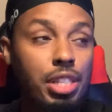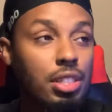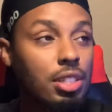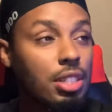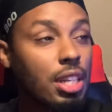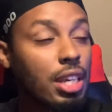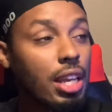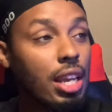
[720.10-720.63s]
I
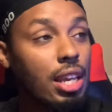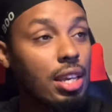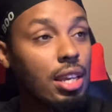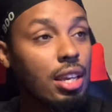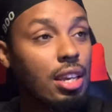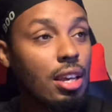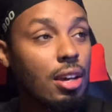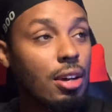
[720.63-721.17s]
was like, hey,
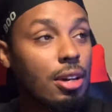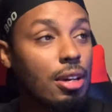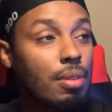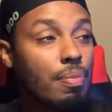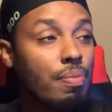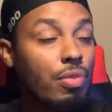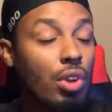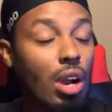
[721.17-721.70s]

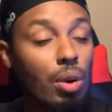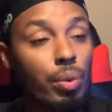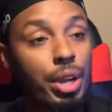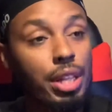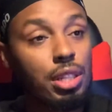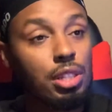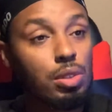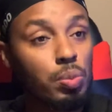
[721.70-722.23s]
yeah, I
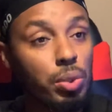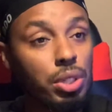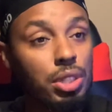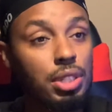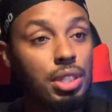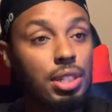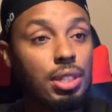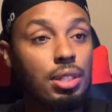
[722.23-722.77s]
read these
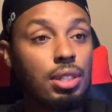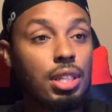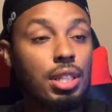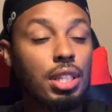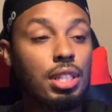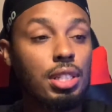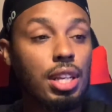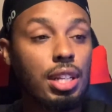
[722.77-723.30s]
books and
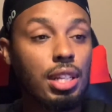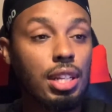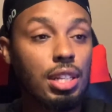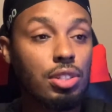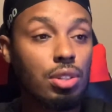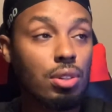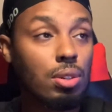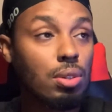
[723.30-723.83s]
things like that.
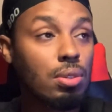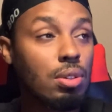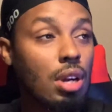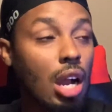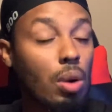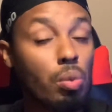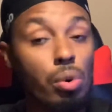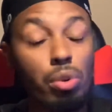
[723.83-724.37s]
So
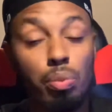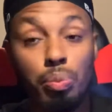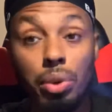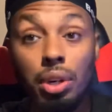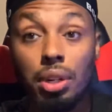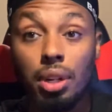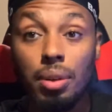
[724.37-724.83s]
I wrote a book.